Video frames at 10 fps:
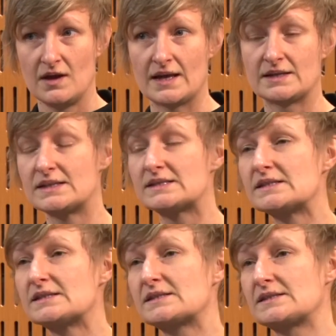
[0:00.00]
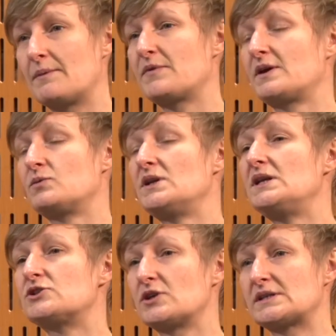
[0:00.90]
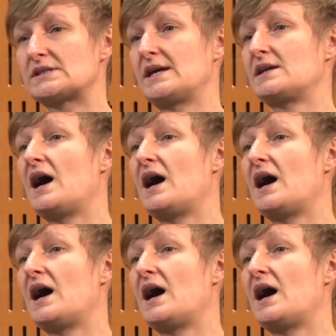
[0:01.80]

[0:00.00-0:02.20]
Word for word: And this is something we need to understand,